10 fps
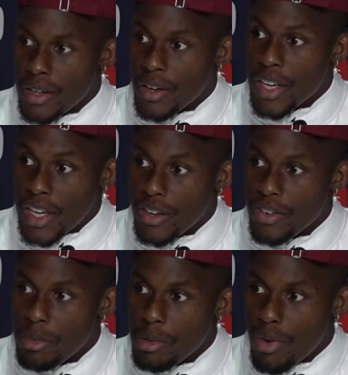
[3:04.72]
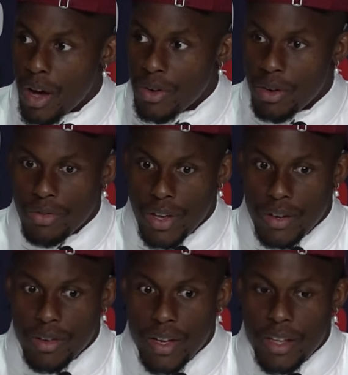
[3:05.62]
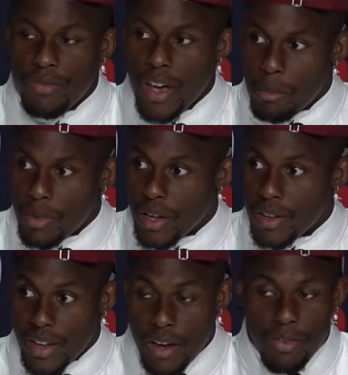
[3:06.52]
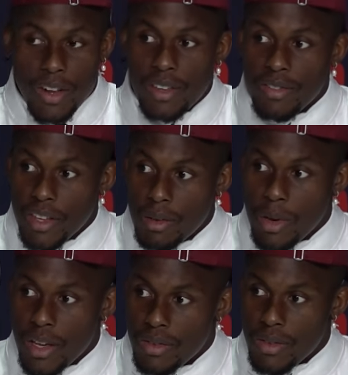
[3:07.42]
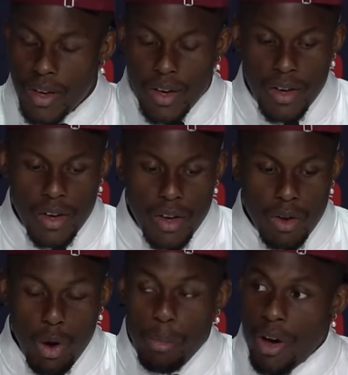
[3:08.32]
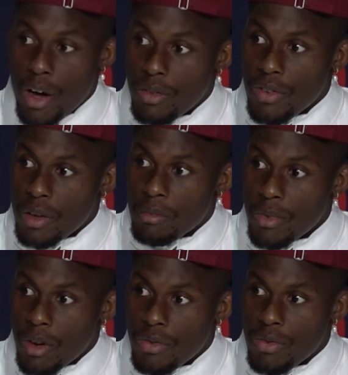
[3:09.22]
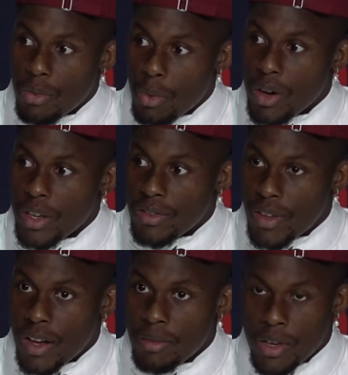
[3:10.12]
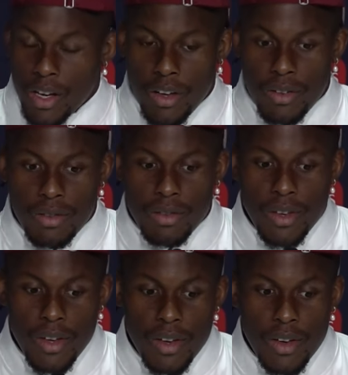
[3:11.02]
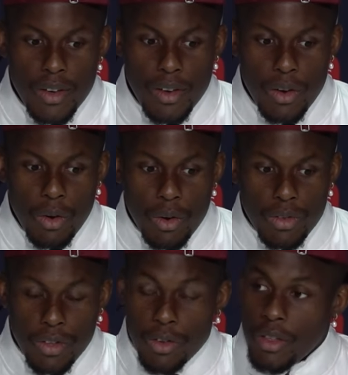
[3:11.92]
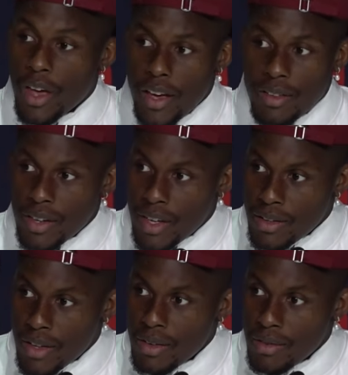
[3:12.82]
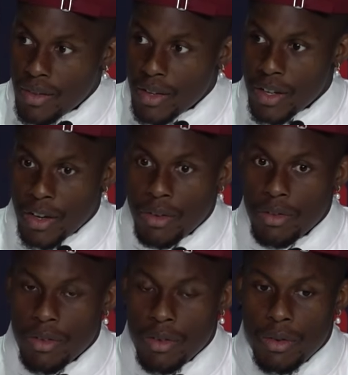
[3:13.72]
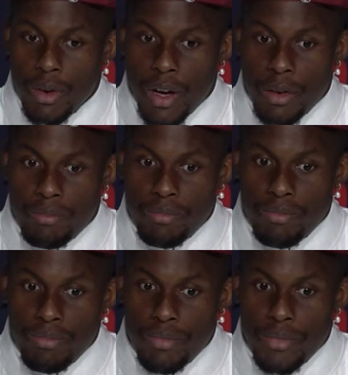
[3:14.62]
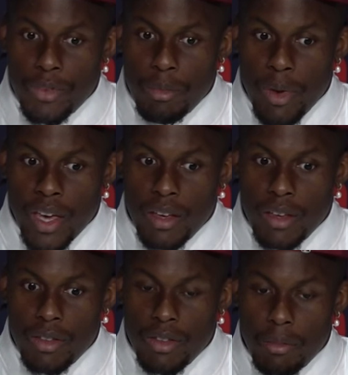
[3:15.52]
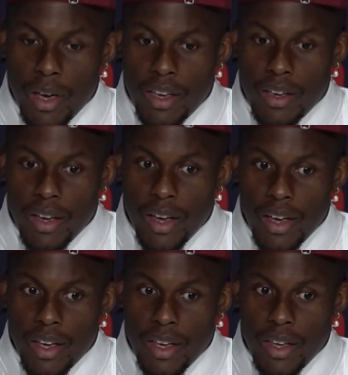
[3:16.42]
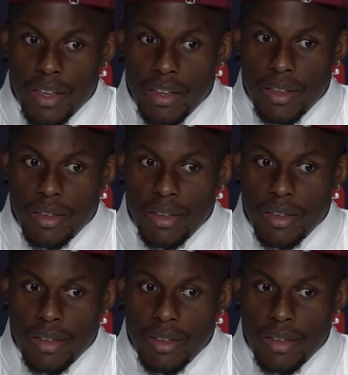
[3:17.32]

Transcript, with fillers: you know he should be proud of and his family, and definitely as teammates, were proud of him of what he's done because to do that isn't easy, you know, to um, to make to make a